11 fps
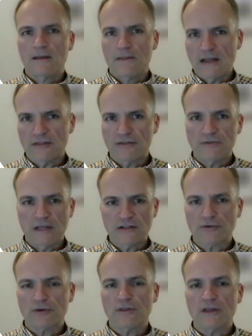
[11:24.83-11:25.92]
That
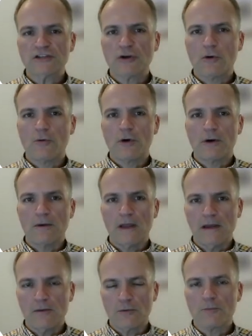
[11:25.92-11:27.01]
sort of thing. So
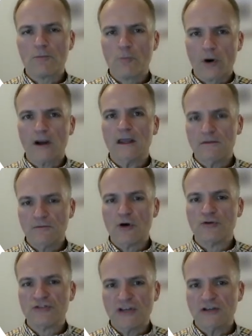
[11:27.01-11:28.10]
we're working
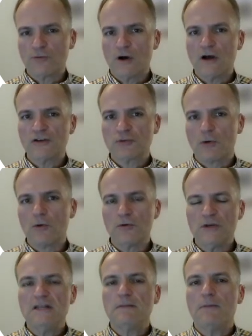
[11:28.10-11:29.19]
those in as well, so we won't
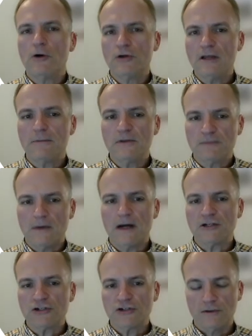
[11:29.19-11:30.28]
need to pony up as
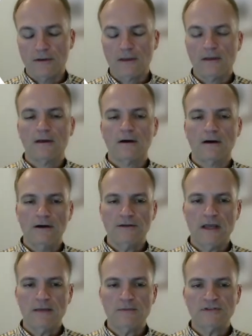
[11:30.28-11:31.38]
much on the
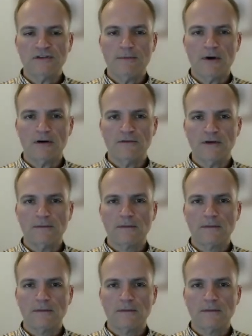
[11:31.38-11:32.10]
APC part of it.